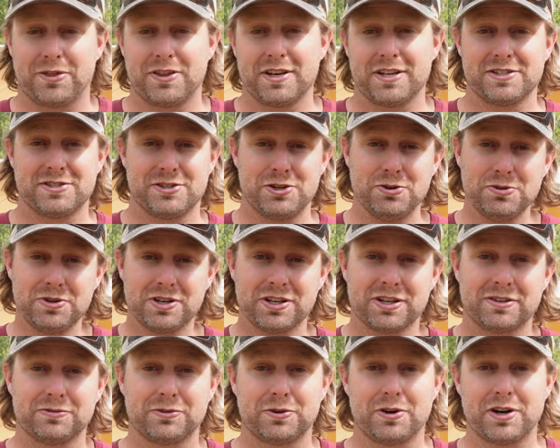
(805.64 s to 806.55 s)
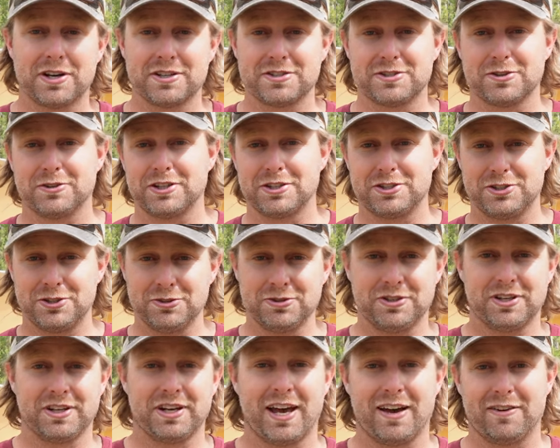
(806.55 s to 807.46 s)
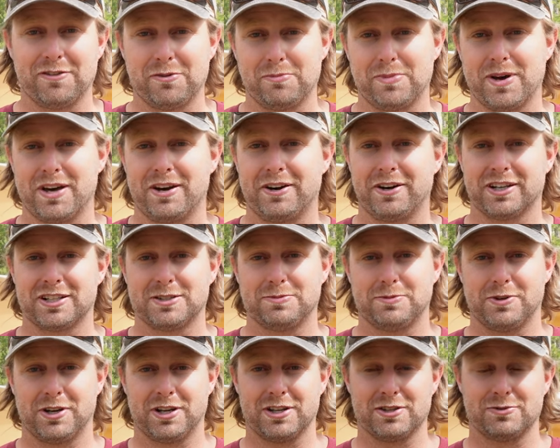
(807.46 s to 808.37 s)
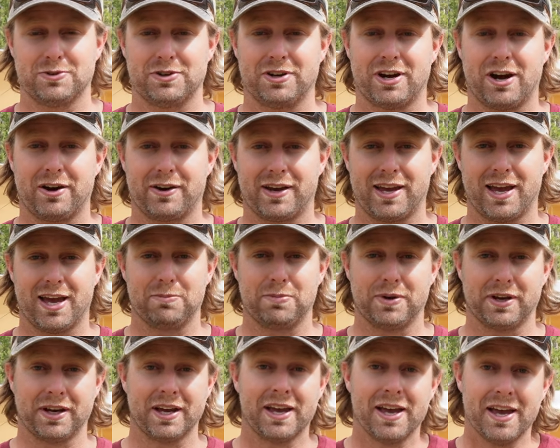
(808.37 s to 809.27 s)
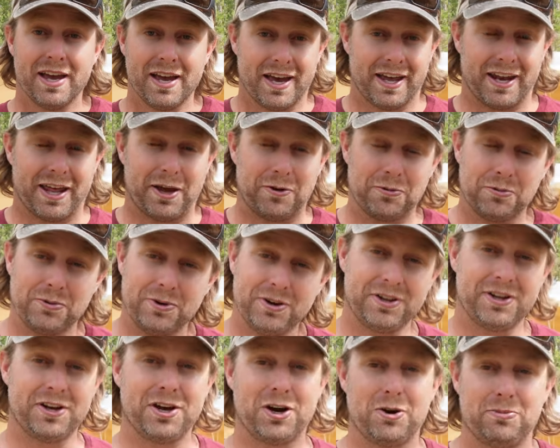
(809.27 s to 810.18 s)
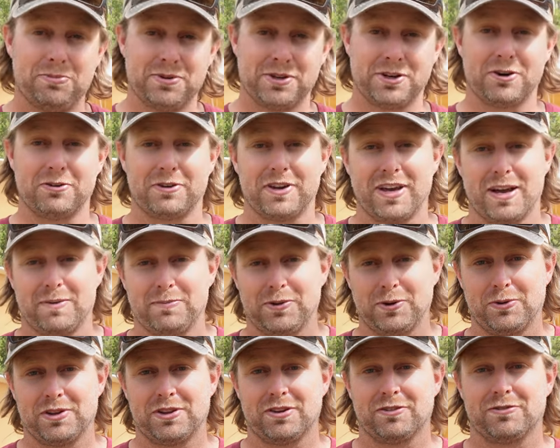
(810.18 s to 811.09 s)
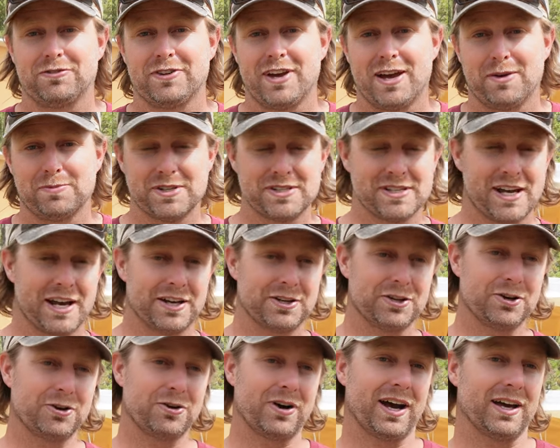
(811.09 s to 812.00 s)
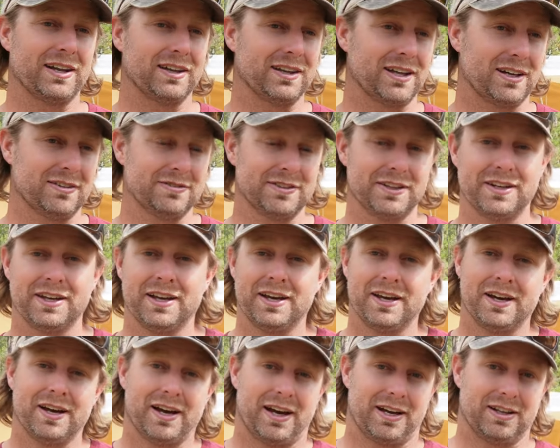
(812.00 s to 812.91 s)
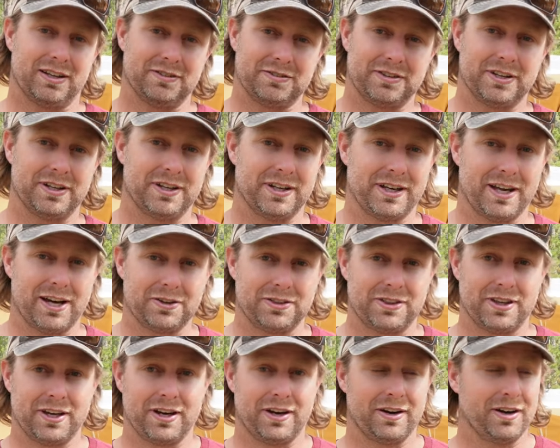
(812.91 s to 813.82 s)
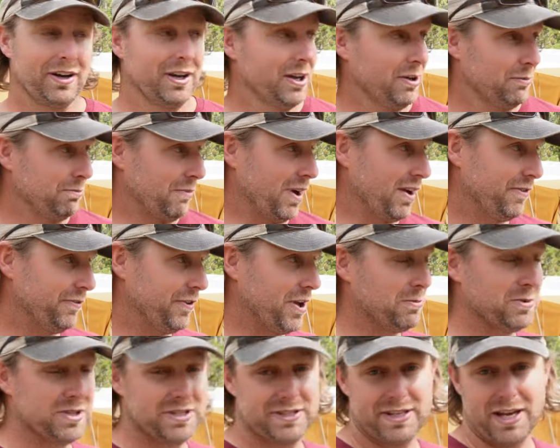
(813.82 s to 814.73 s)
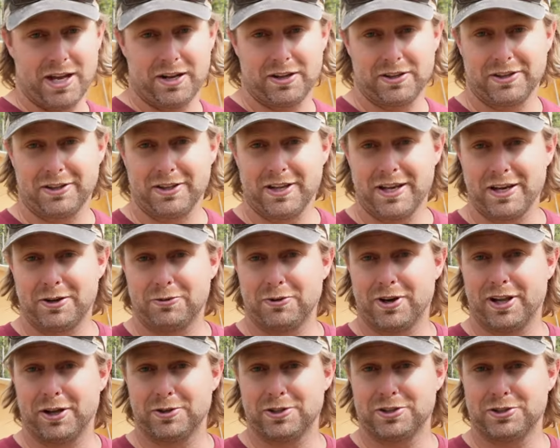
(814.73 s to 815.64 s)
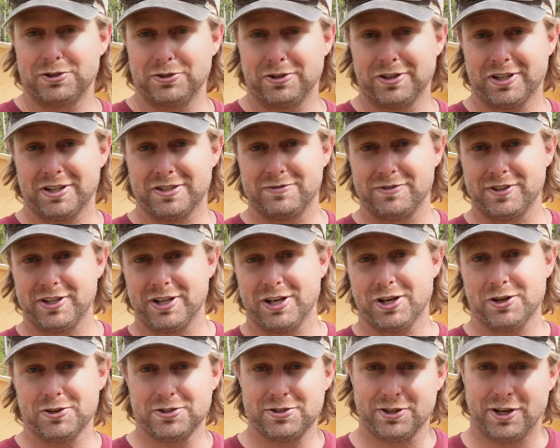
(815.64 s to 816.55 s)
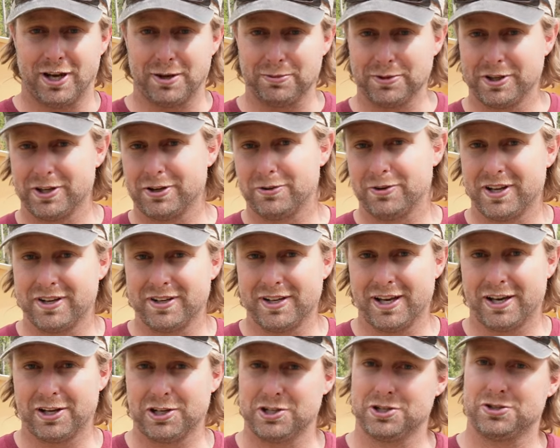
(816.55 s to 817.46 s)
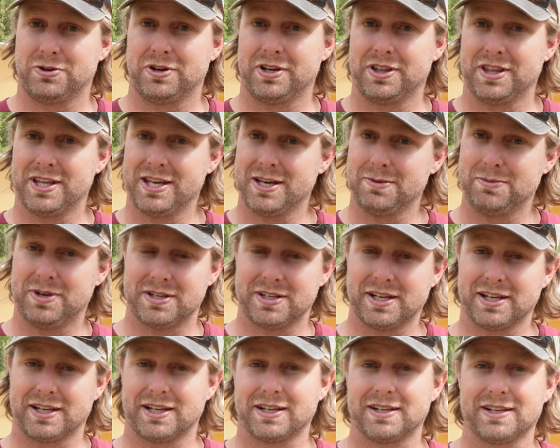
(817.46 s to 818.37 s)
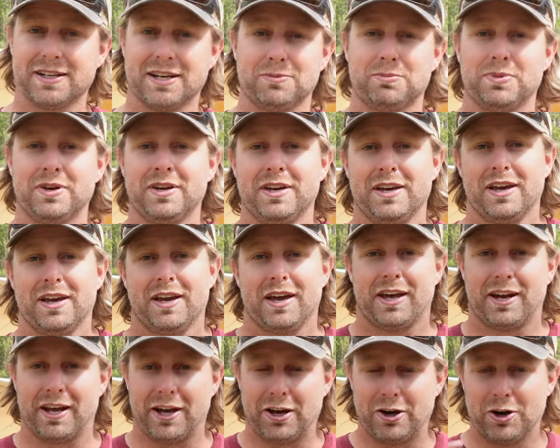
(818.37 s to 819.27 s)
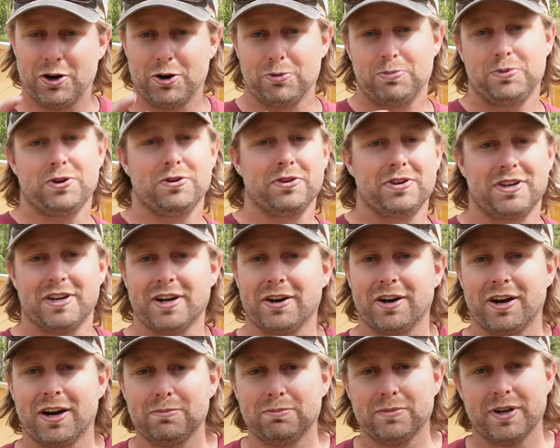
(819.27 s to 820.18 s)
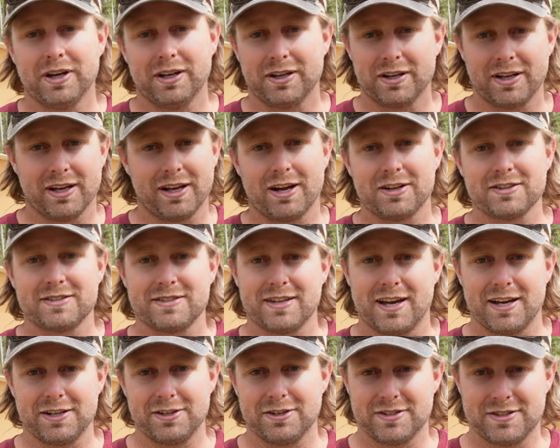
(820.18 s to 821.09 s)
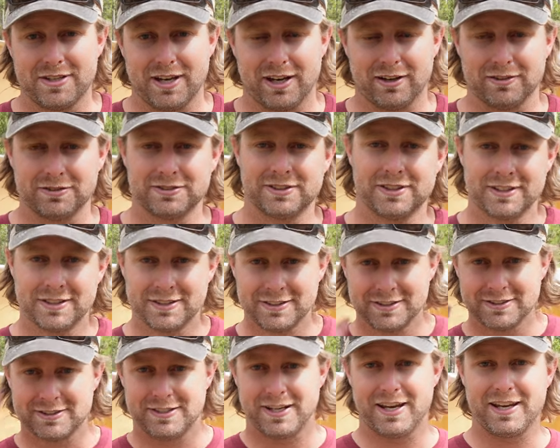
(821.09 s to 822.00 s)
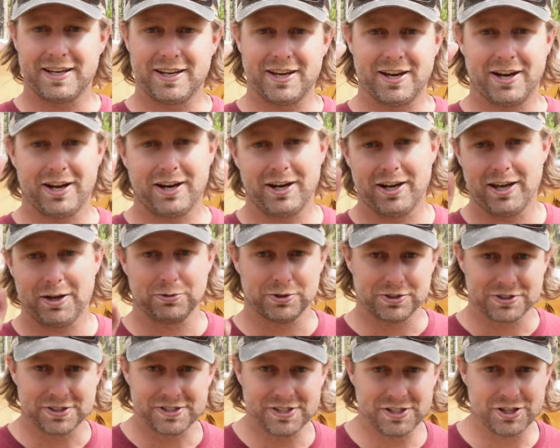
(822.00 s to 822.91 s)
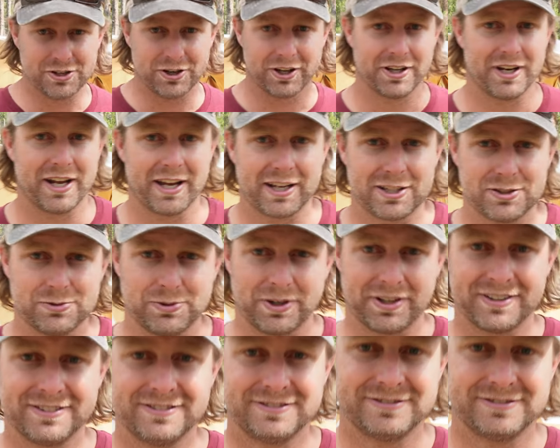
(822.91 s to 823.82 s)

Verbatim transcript: things you can avoid so that you can have a better experience when you're out camping. And I really hope you go camping with your families. I know I love it. I love getting out there. My family's down at the lake while I was shooting this video, so I'm gonna run down and join them and take a dip. And I hope you gear up and get outside yourself. Take care, and we'll see you on the next one.